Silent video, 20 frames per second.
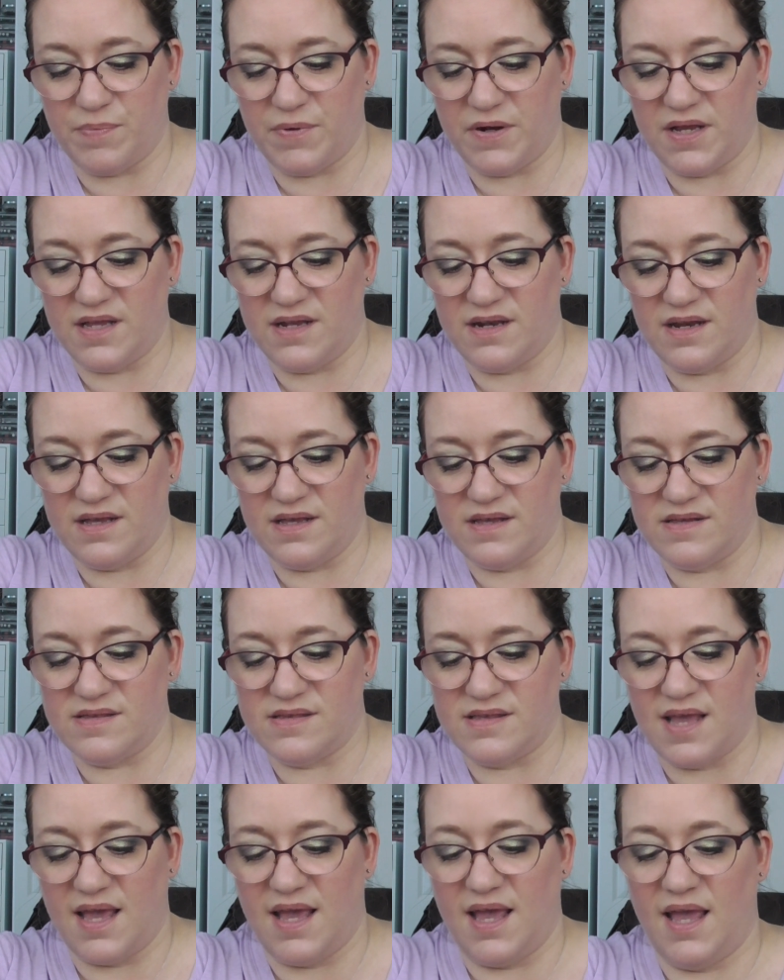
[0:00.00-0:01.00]
but it
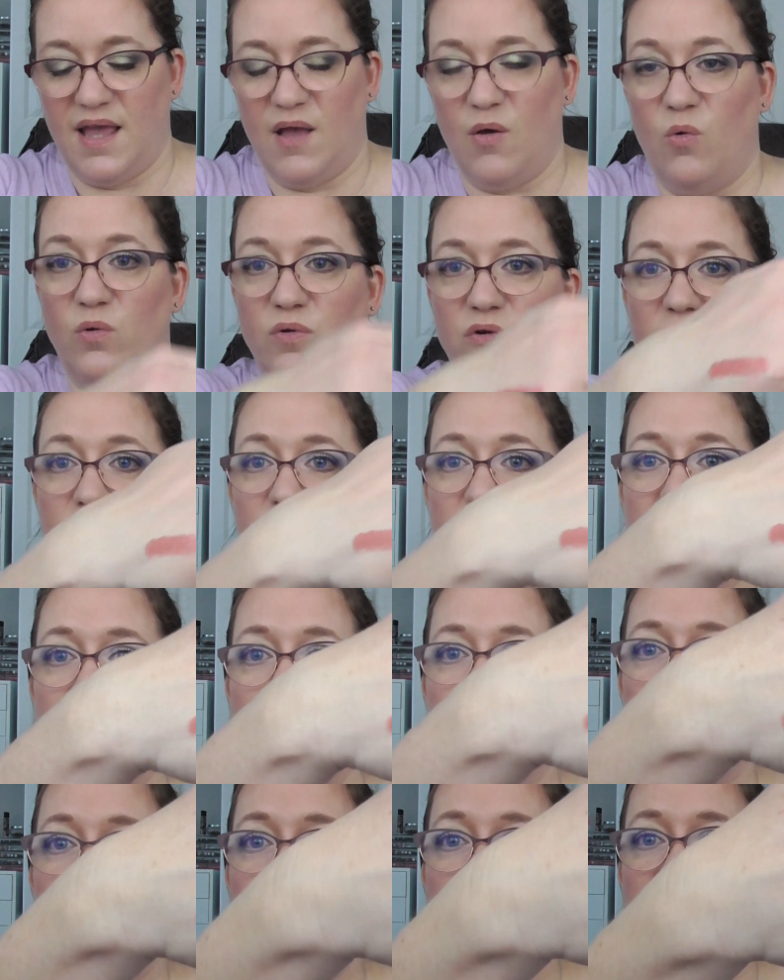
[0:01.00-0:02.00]
is a older one
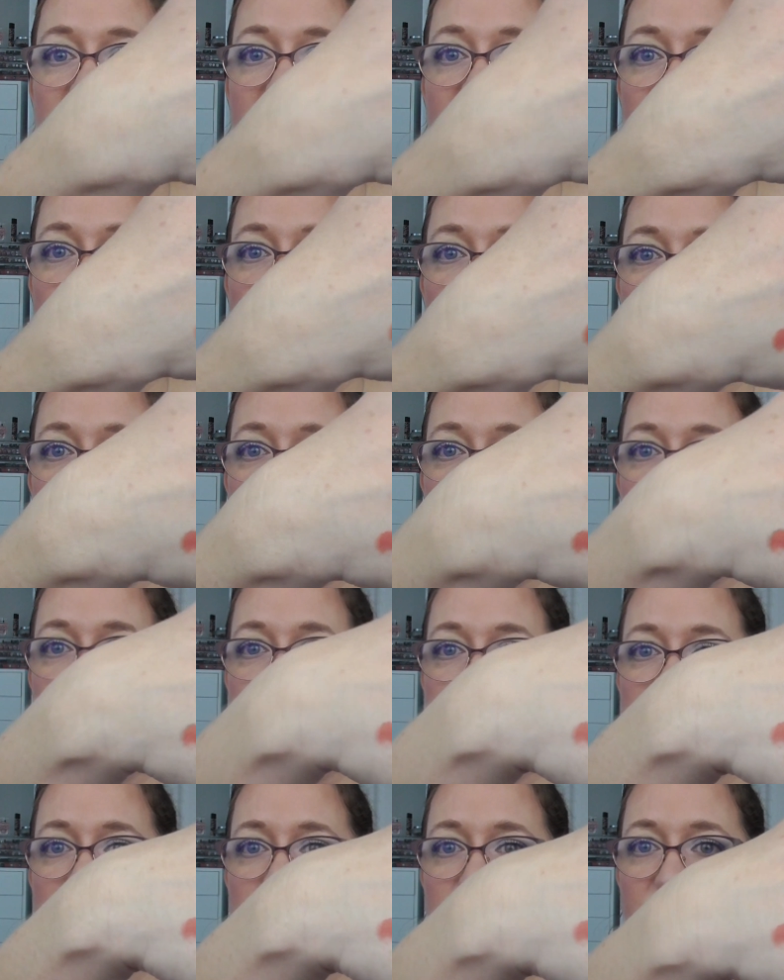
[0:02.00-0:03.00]
in my collection.
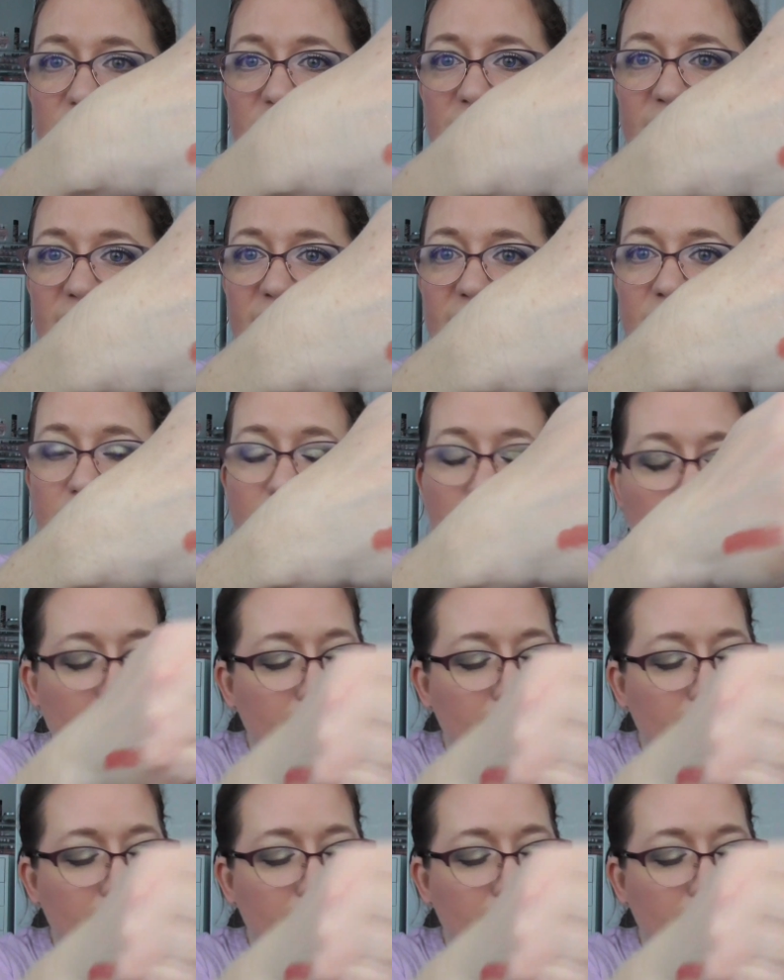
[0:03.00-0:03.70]
Isn't that pretty?